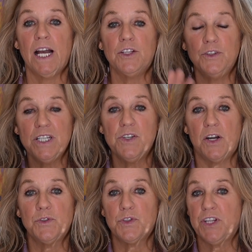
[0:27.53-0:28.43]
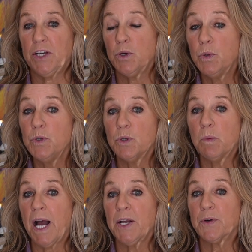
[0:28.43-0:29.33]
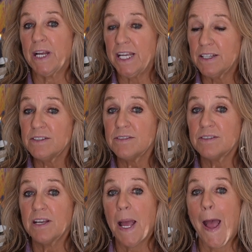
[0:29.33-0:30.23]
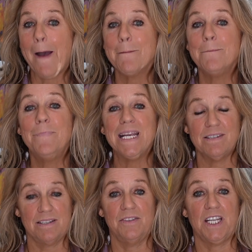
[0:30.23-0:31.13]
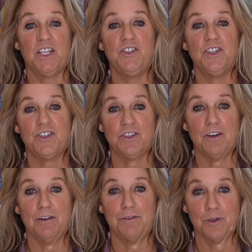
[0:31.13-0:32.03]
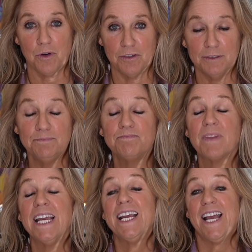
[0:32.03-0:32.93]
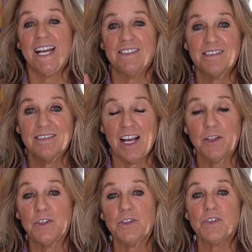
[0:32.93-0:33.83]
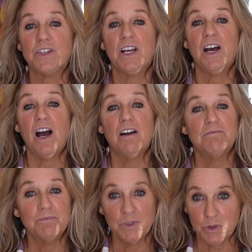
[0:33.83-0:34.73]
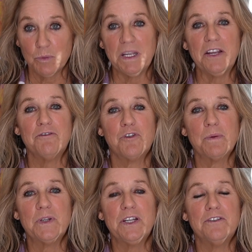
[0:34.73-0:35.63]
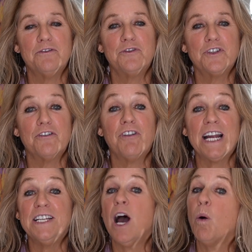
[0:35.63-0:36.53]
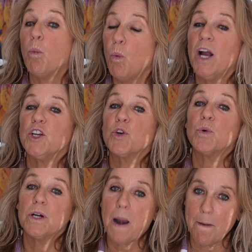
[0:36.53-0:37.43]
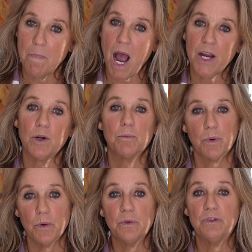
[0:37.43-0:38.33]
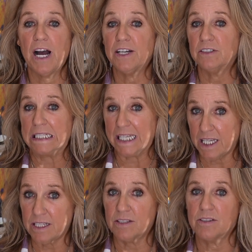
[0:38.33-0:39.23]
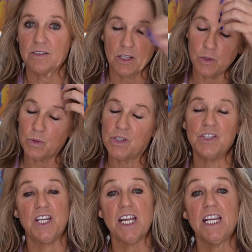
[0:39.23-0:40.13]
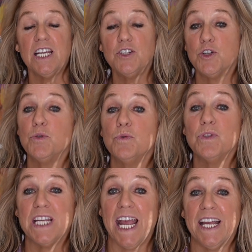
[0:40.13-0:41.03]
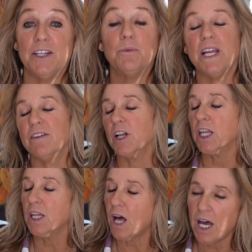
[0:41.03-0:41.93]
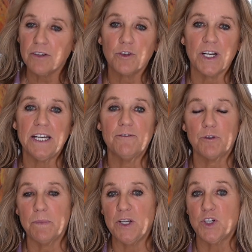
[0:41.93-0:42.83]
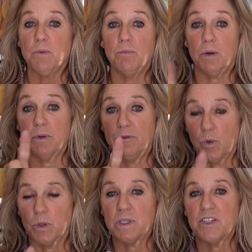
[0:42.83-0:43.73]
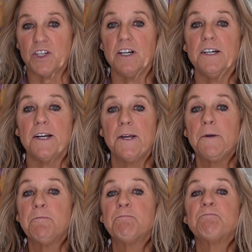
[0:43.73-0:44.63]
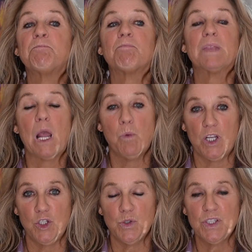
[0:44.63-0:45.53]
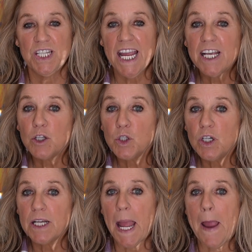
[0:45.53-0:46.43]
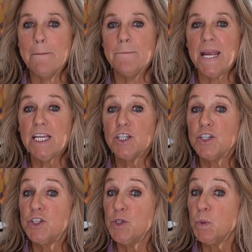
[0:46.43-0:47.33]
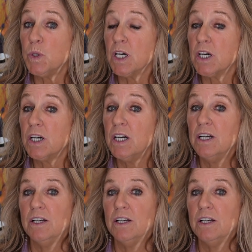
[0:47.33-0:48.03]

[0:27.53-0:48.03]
You need to understand who your buyer is based on the condition of your home. And sellers, this will be informative to find out what your buyer profile is. So stay to the end. We have a lot of great information, but before we start, I want you to take a look and make sure